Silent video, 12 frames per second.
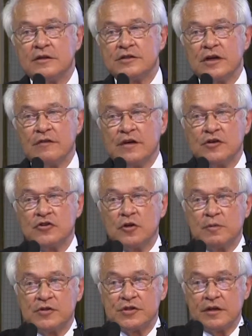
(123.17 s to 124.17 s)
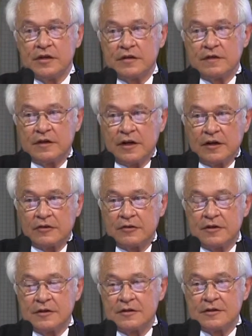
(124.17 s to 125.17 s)
72% of
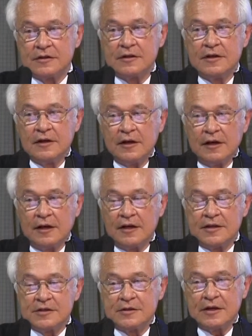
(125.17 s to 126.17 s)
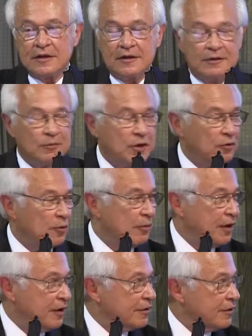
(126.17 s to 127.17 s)
electorates. And as we
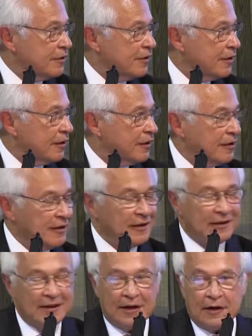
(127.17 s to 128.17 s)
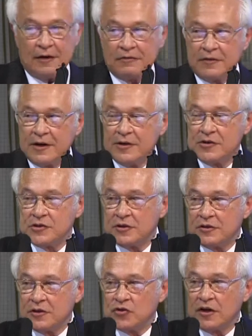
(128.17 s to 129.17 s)
reminded our friends
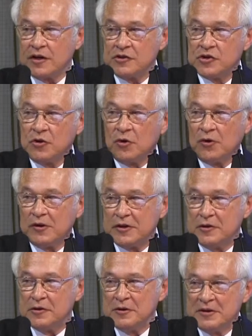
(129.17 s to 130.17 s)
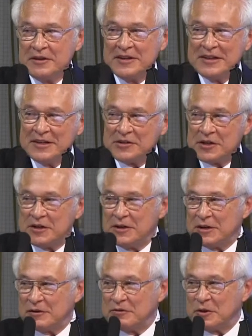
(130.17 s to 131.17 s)
at the Trades Hall in
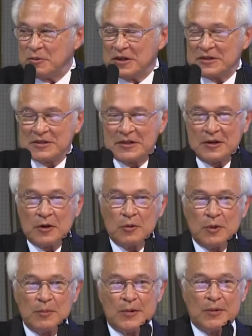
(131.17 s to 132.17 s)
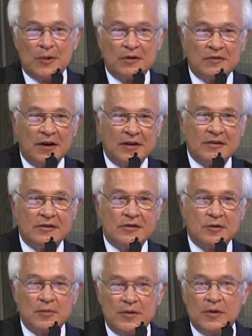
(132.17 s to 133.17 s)
Sydney a few weeks ago when we were invited
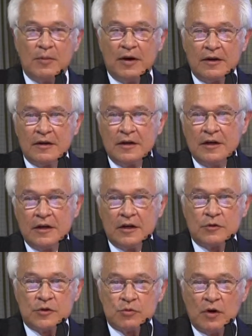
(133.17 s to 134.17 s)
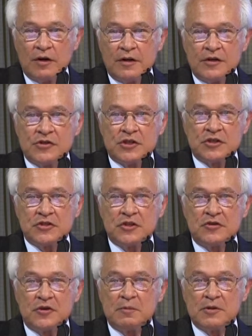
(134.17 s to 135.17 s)
to a debate, it was won in
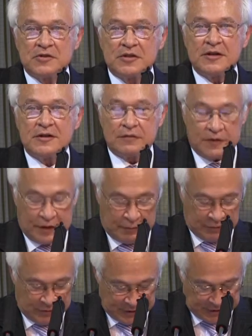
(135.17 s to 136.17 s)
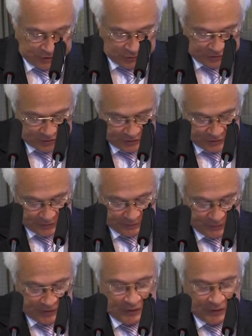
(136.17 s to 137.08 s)
63% of Labor electorates,